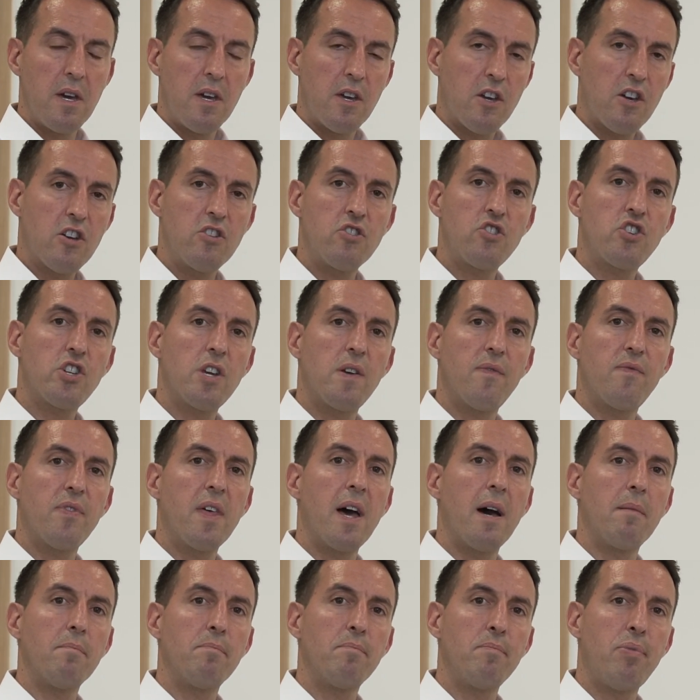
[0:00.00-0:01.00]
can shift
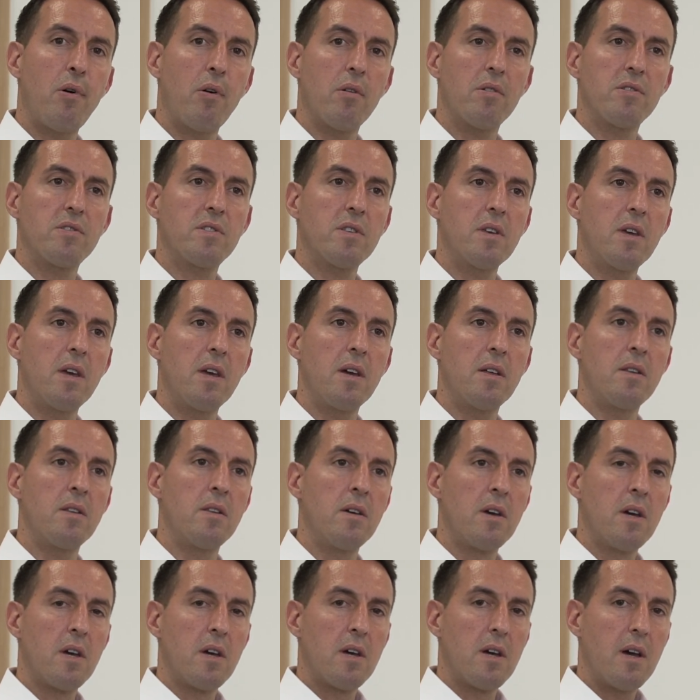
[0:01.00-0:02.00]
that policy and
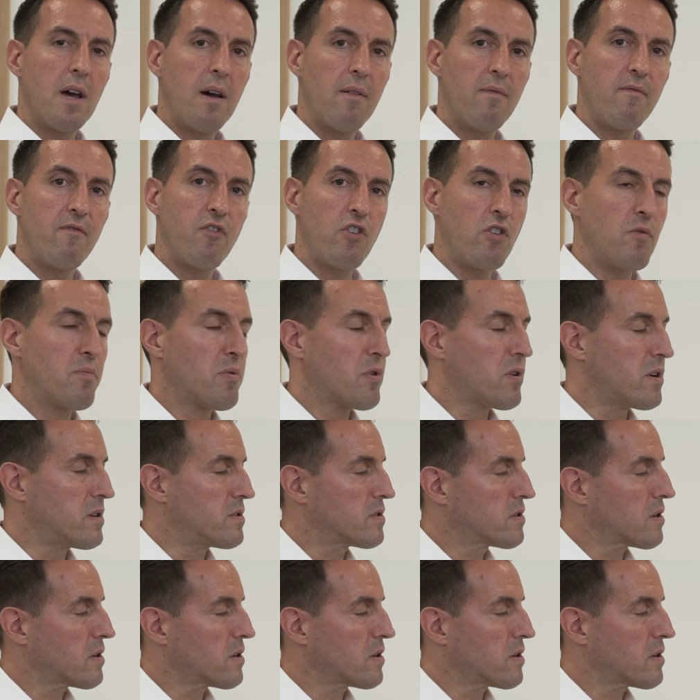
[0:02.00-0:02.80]
viewpoint.